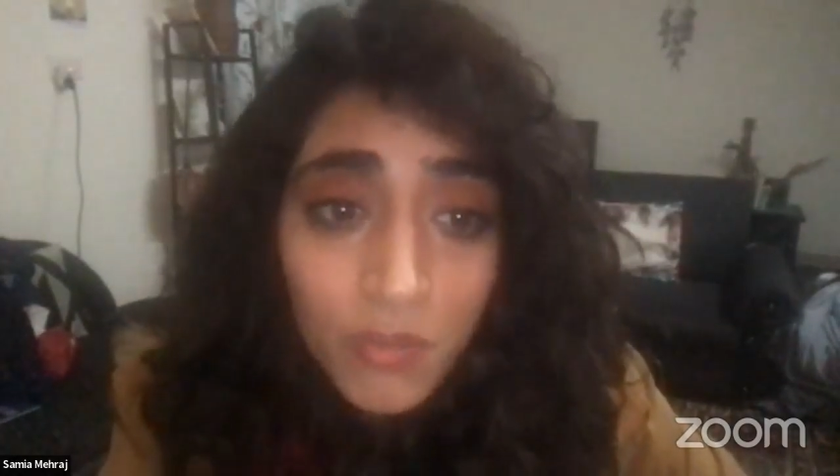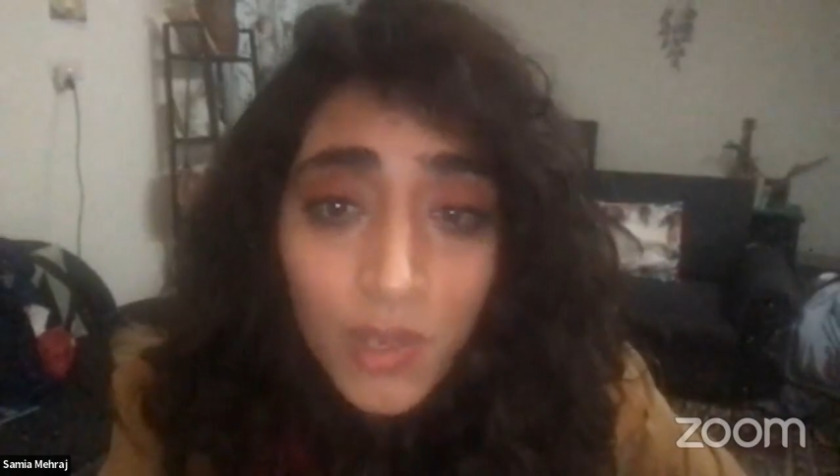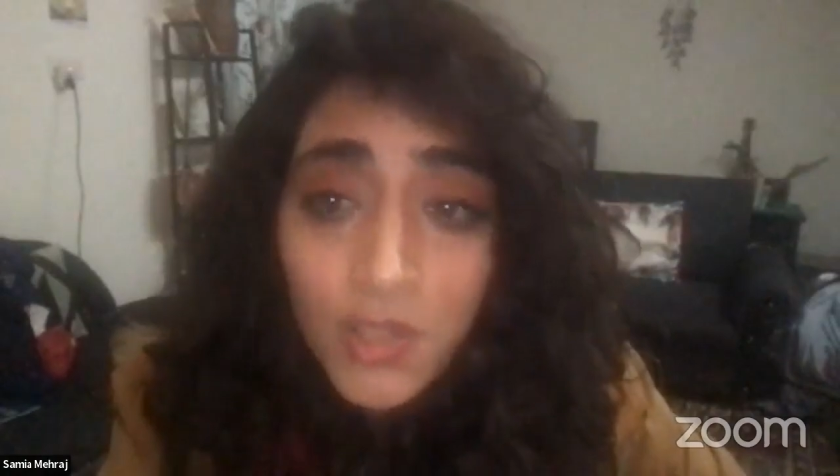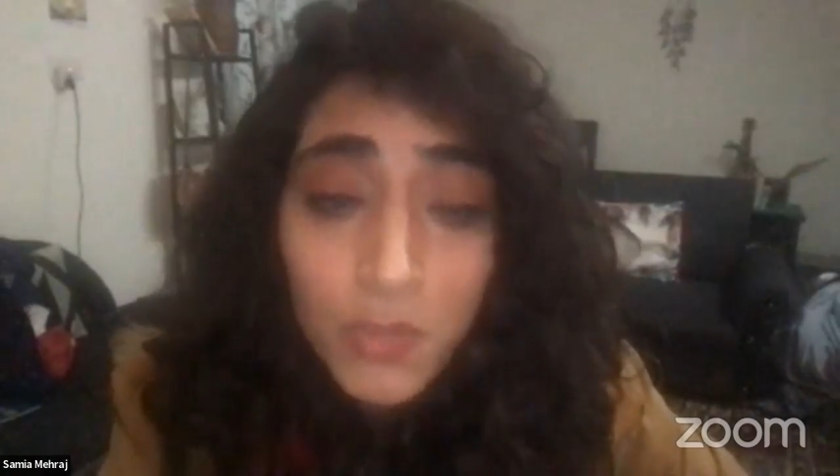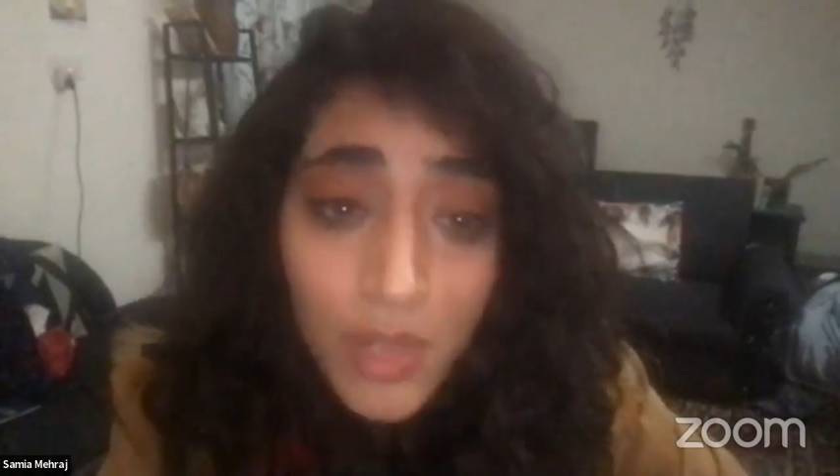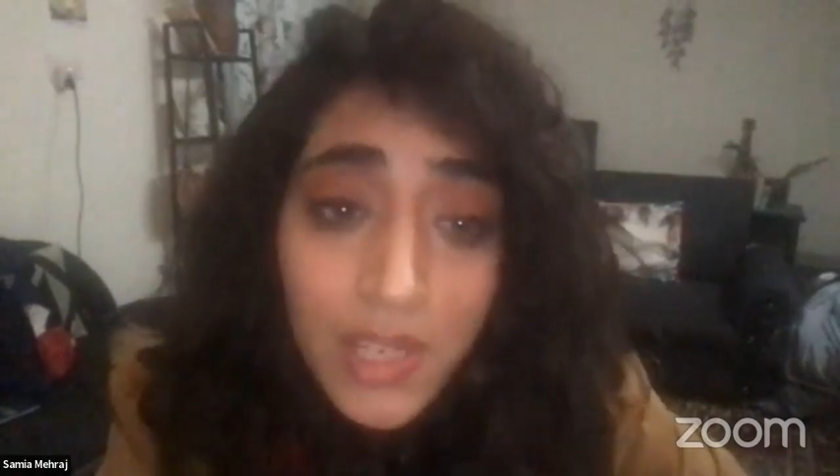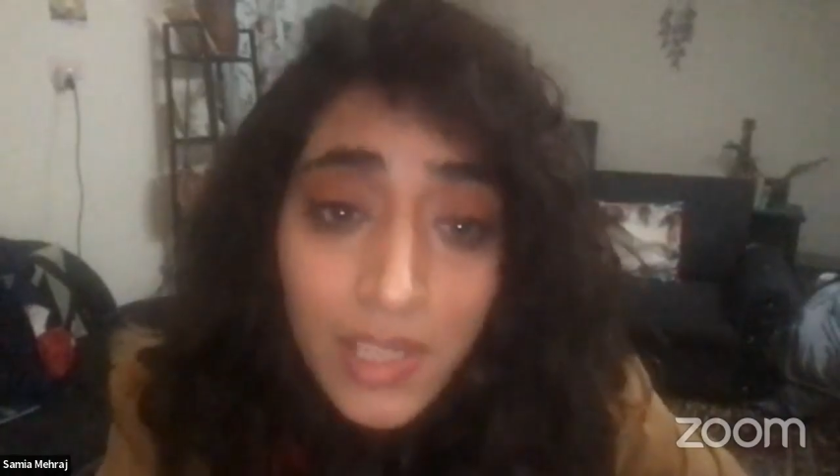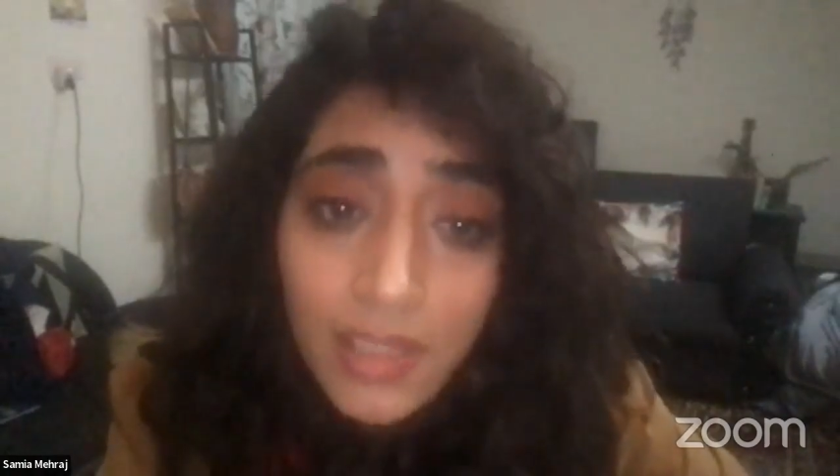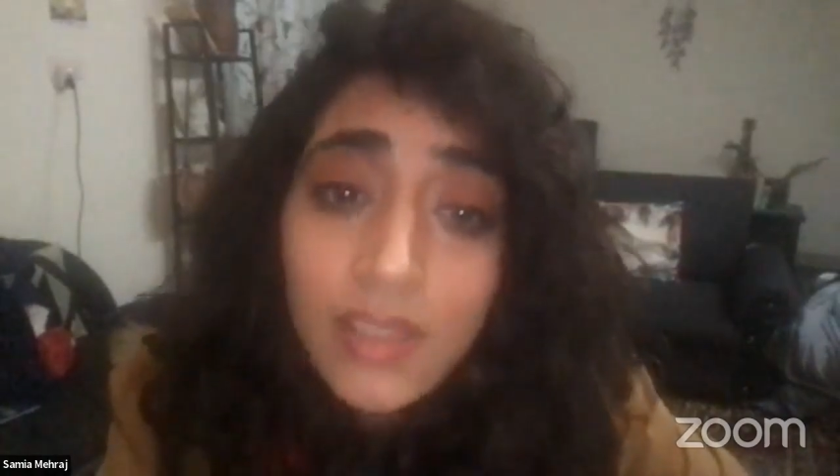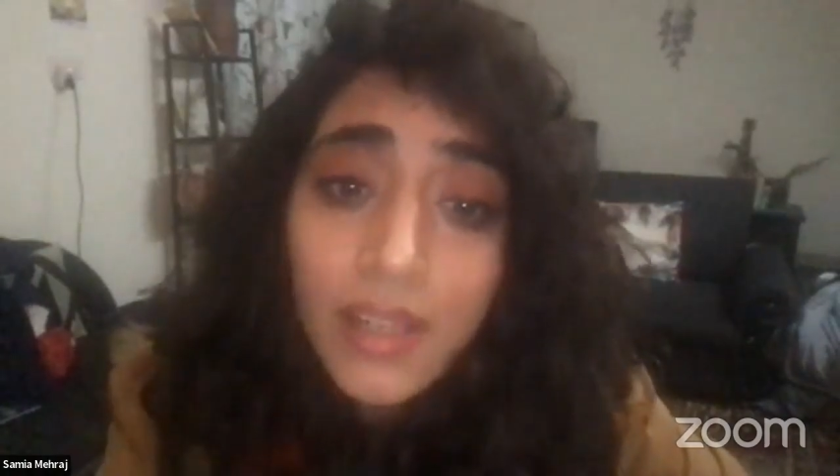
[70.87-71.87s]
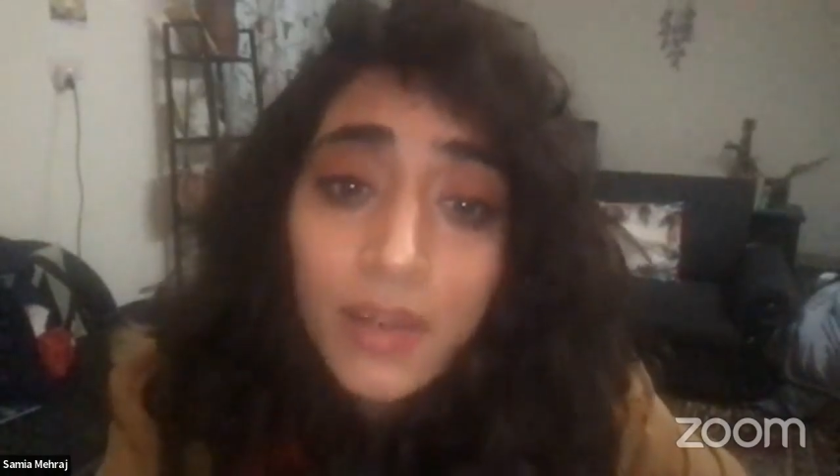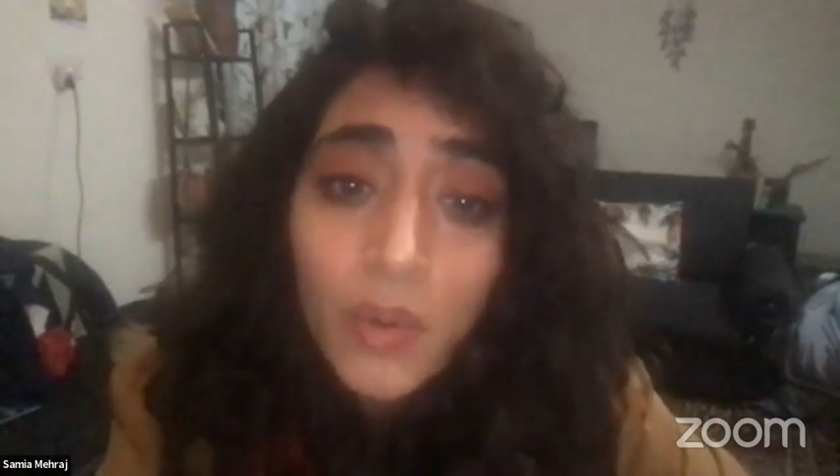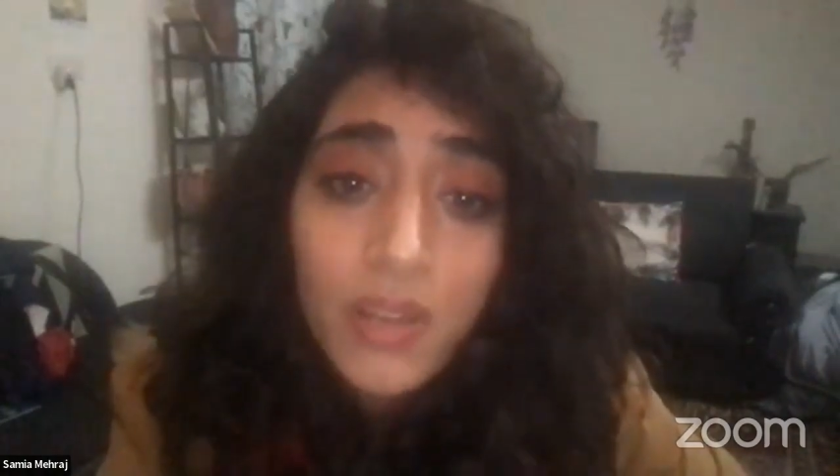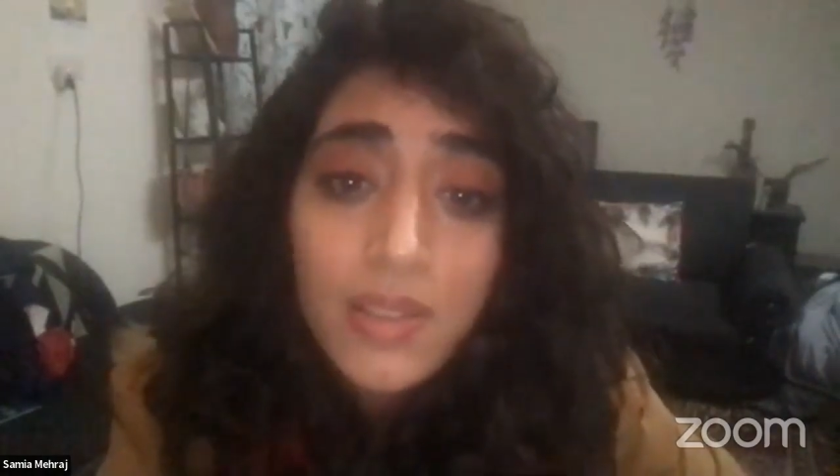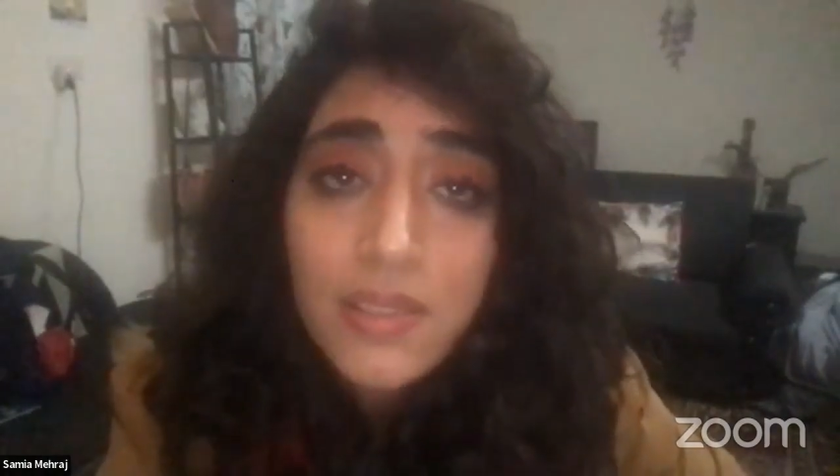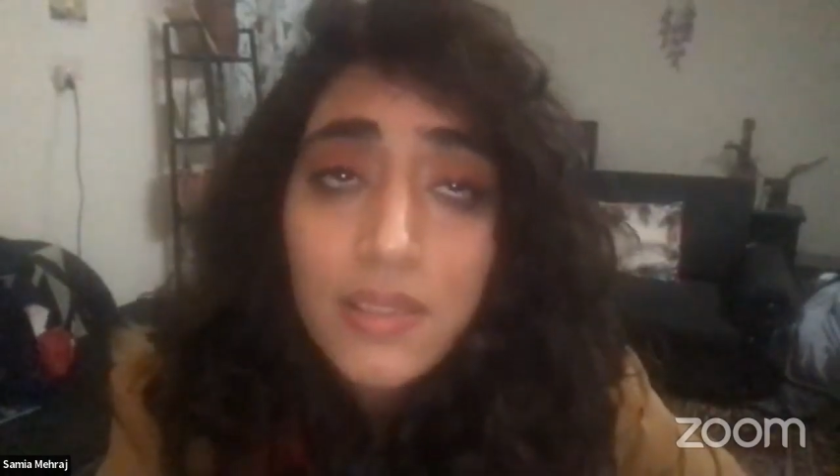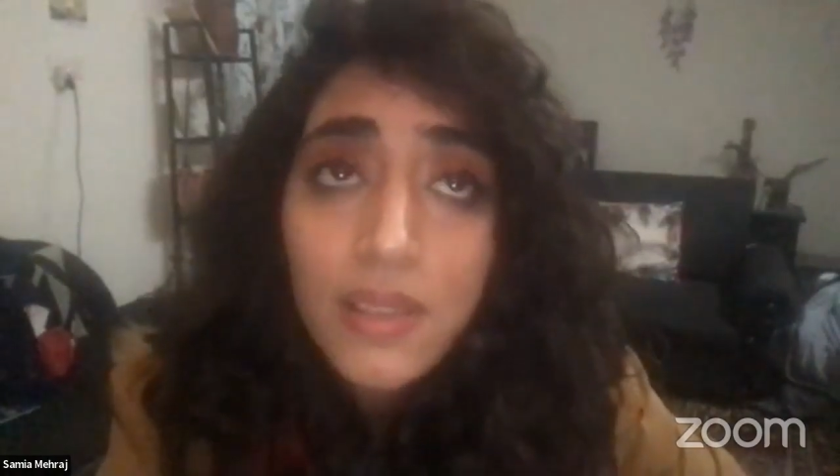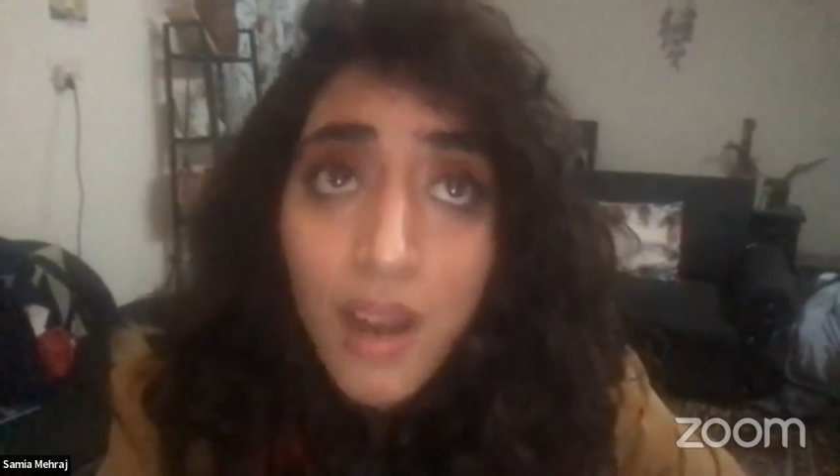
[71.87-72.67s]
what is political and what is